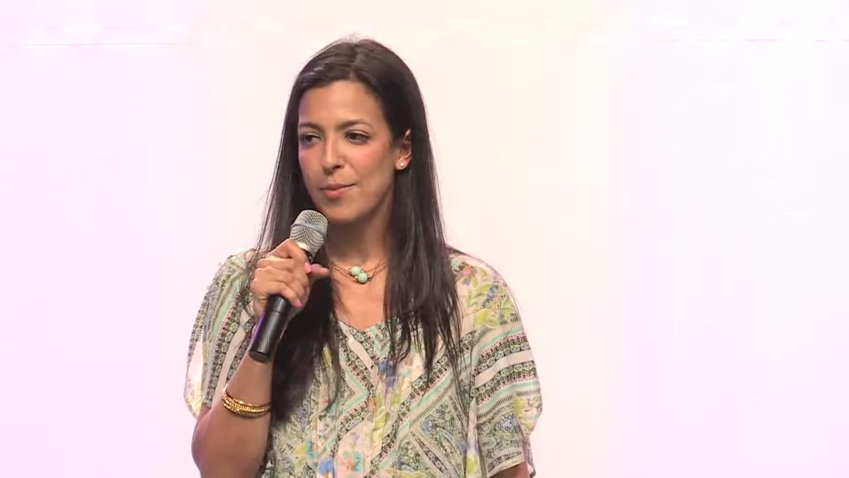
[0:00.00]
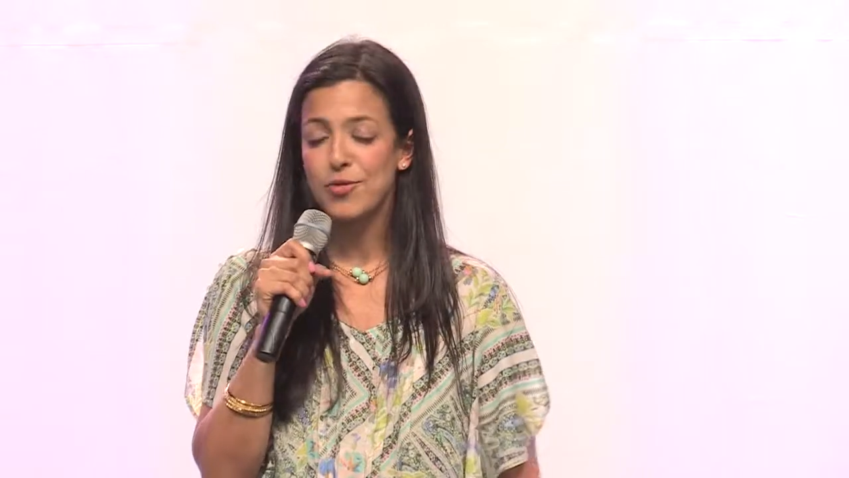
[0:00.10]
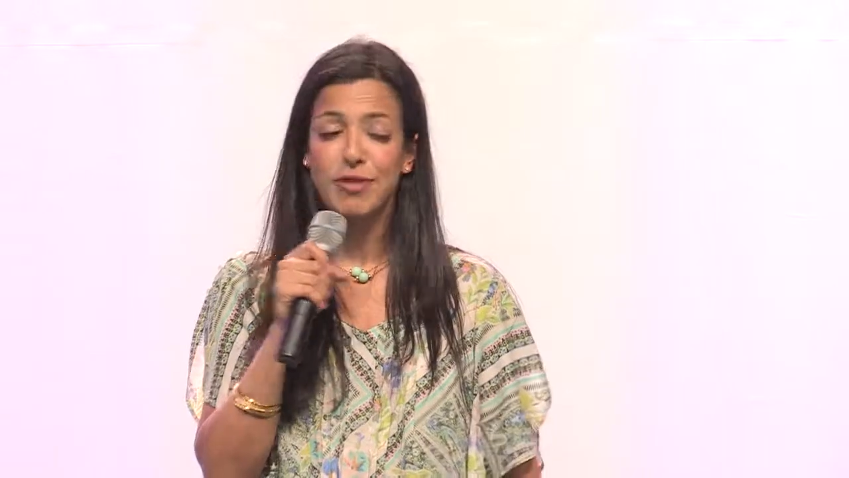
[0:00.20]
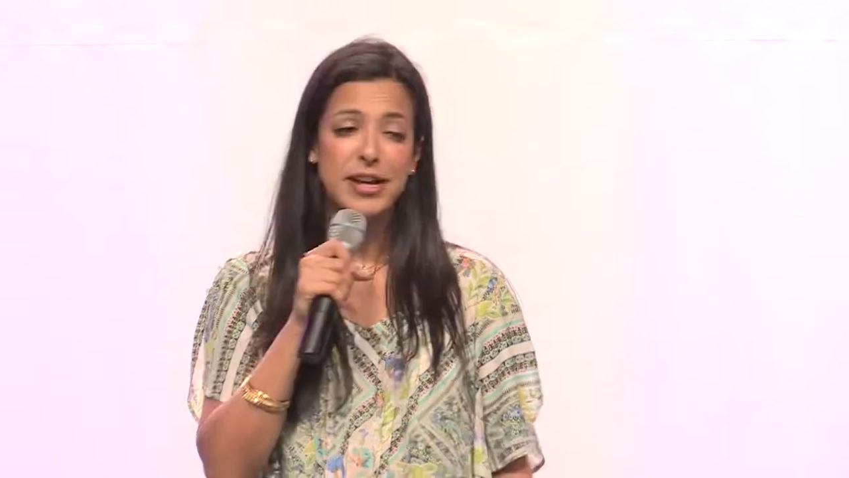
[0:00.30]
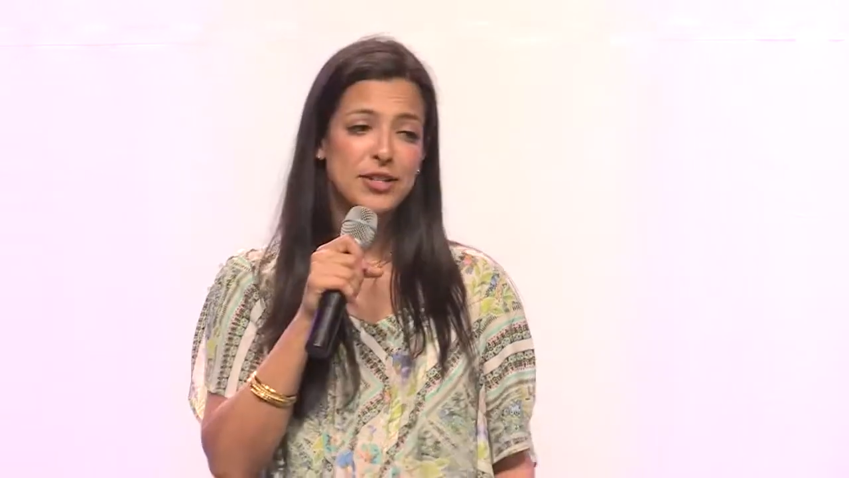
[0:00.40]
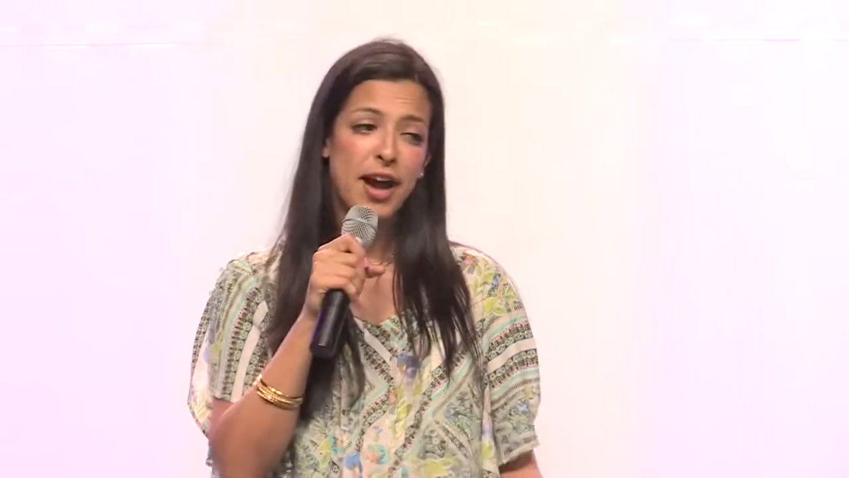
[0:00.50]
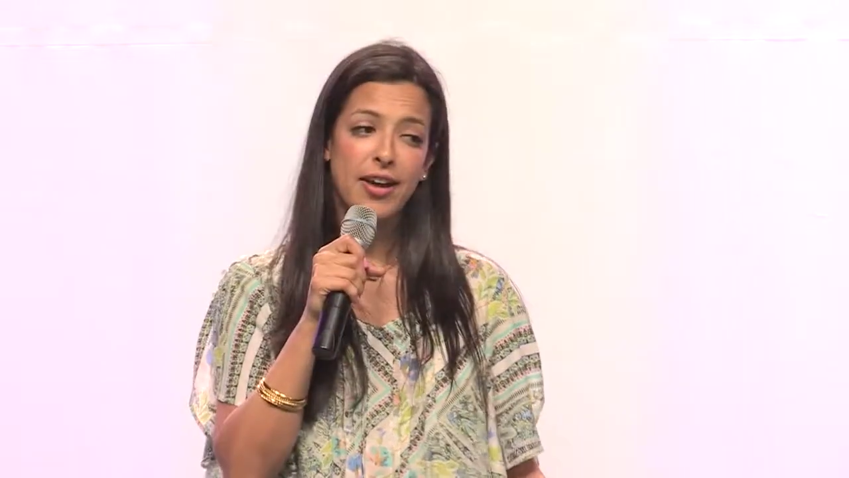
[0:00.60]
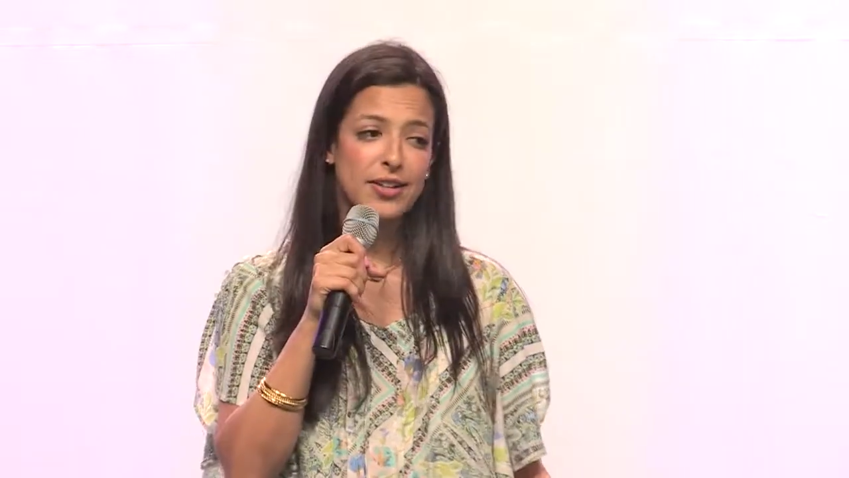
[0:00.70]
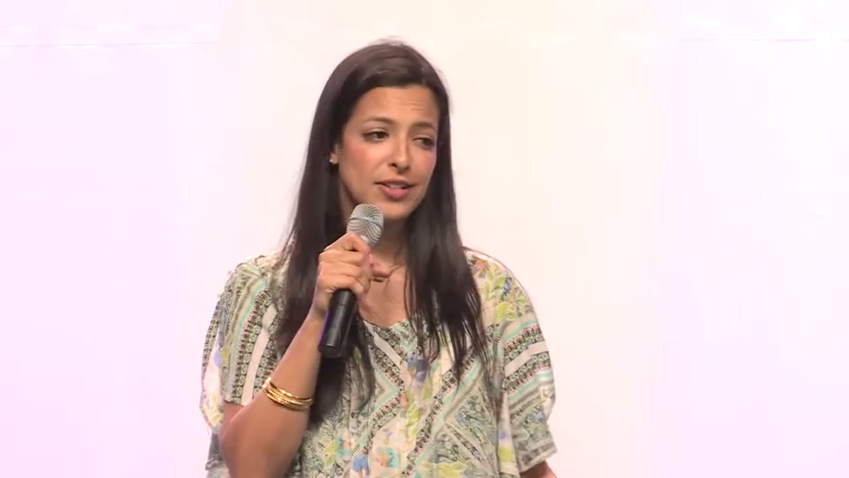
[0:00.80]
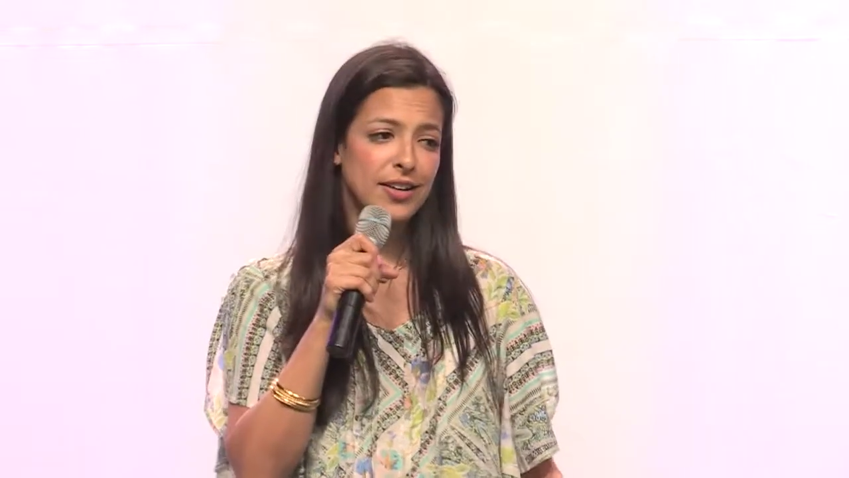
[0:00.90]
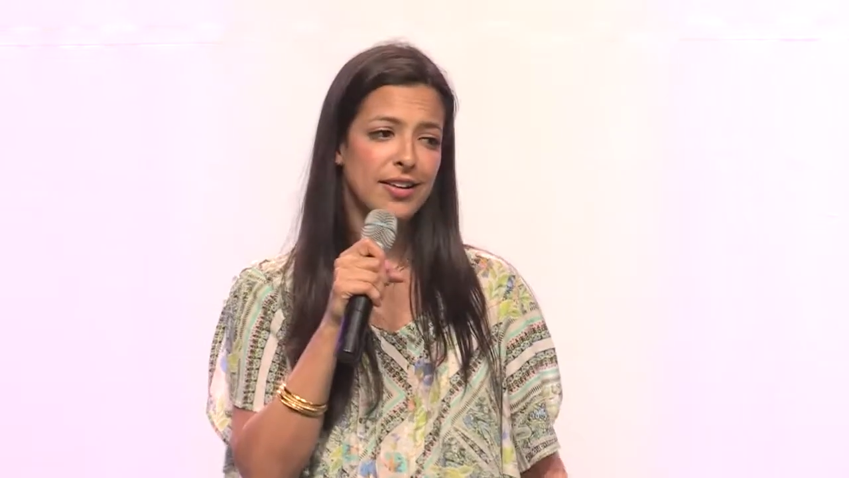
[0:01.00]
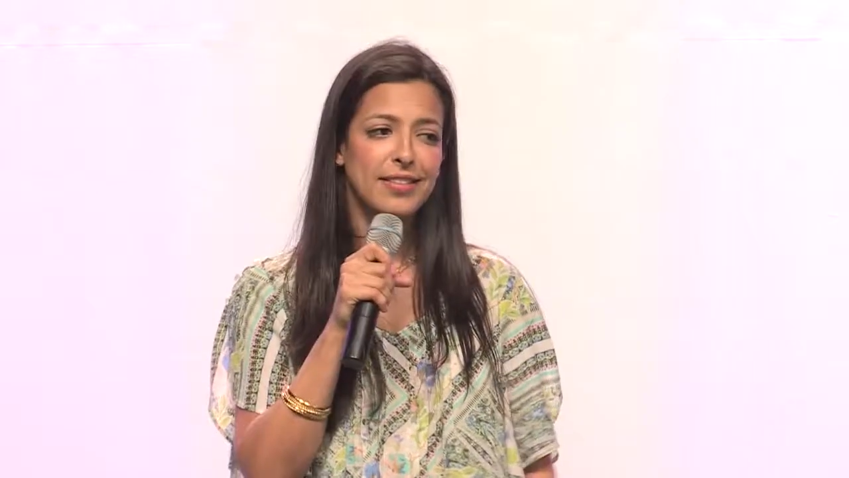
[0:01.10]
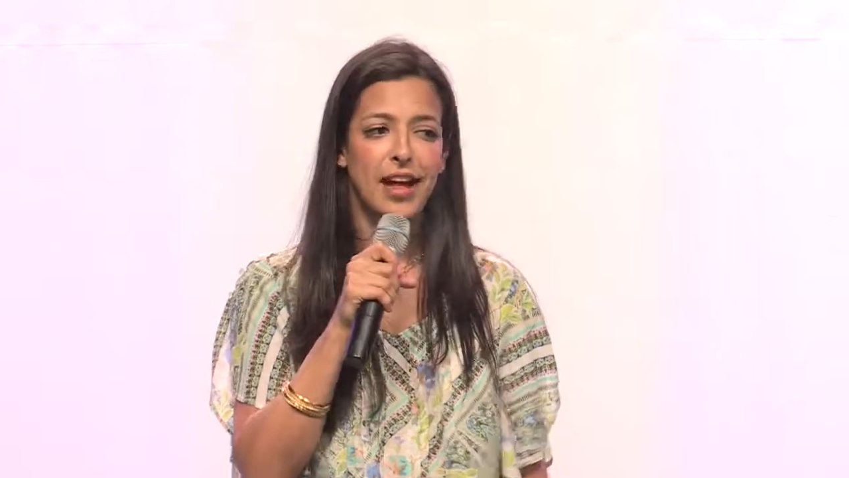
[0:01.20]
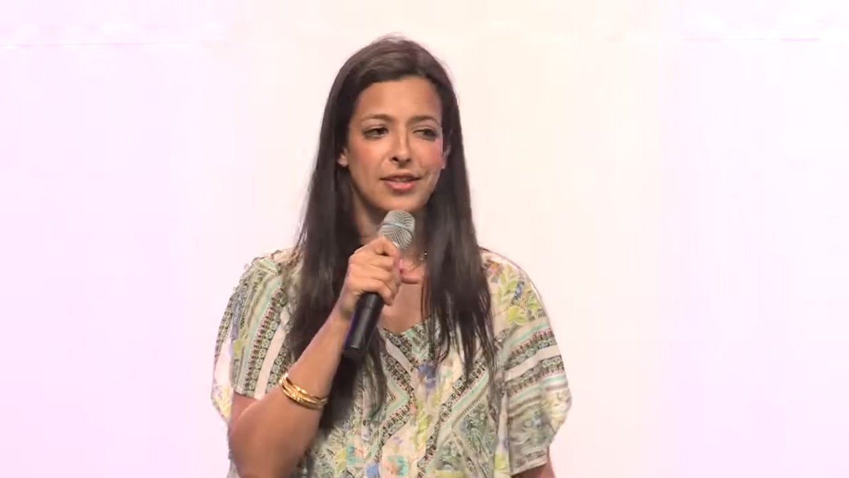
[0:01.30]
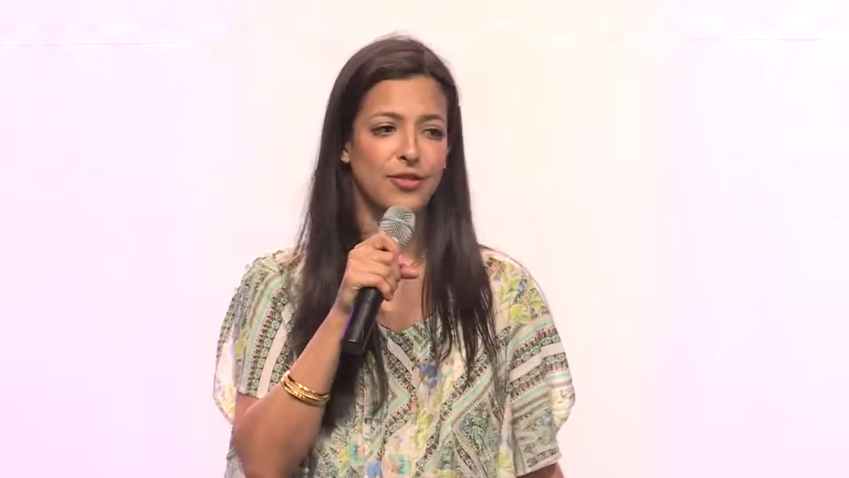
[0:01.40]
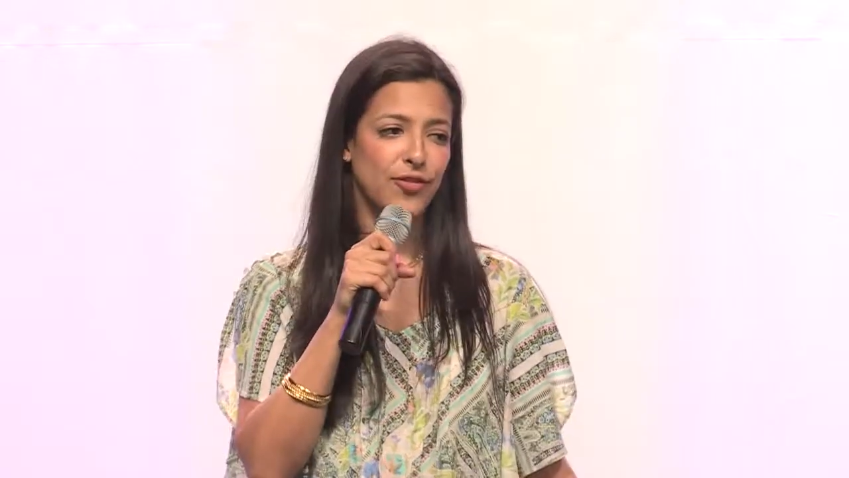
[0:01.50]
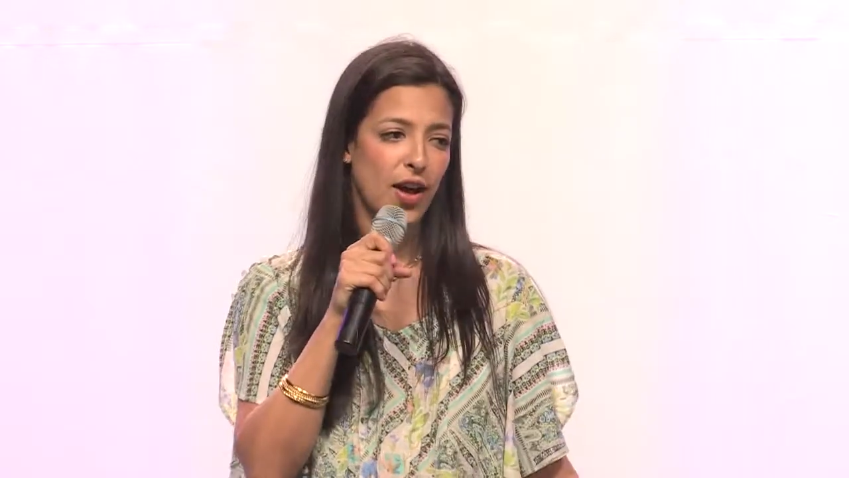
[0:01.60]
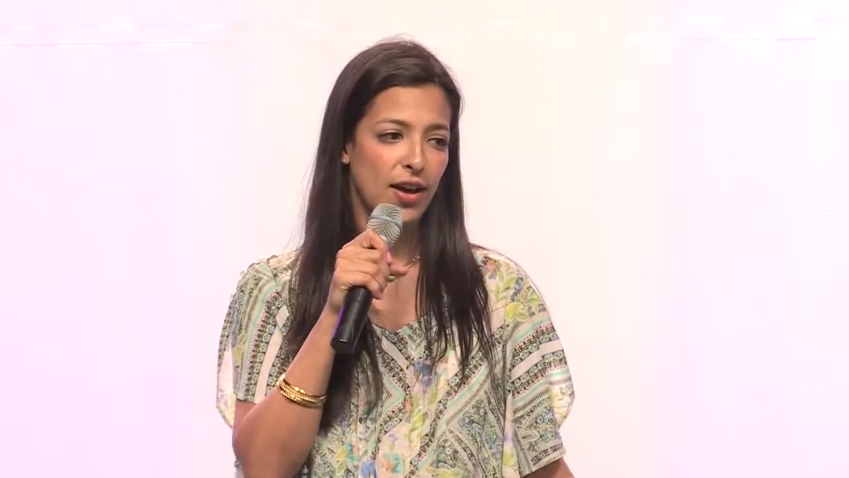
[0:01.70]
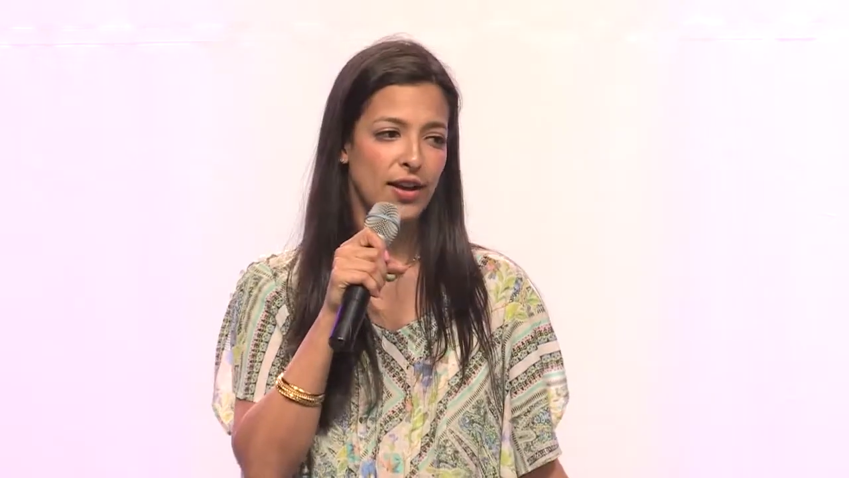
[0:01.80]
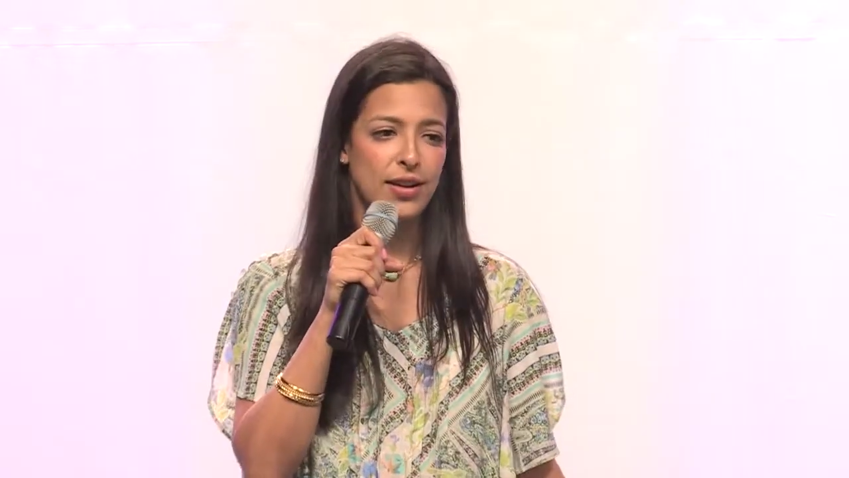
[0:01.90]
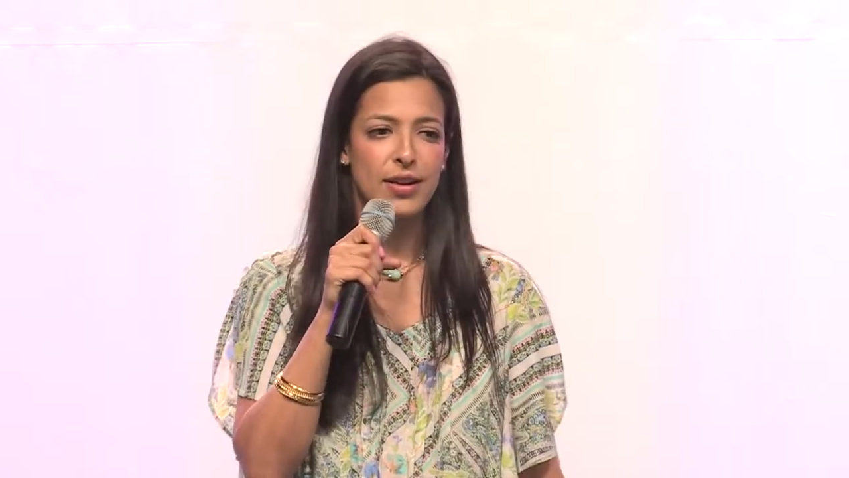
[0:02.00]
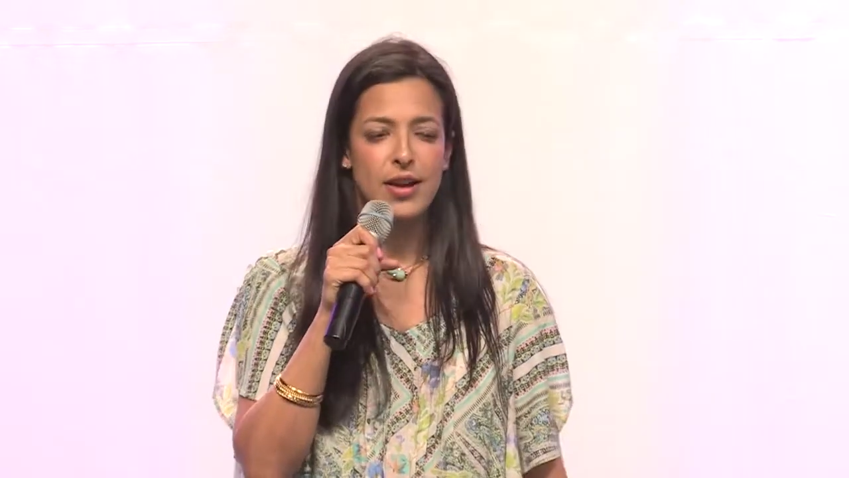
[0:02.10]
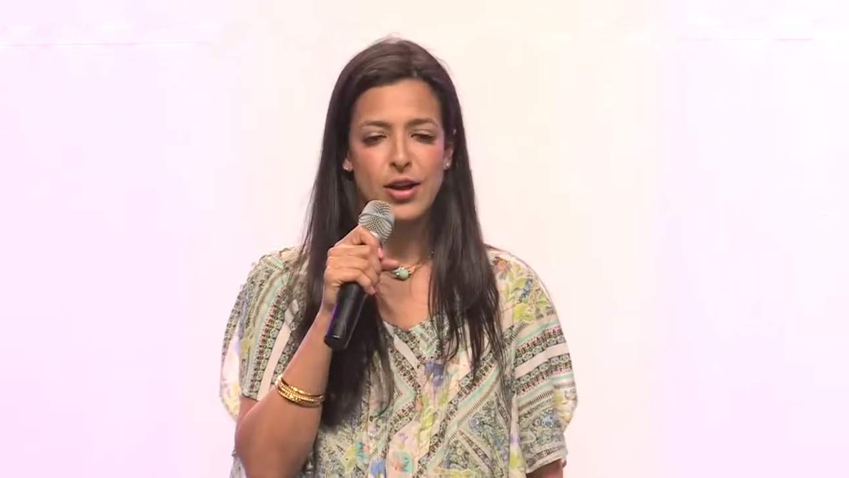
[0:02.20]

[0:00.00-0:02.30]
Great childhood, lots of fun,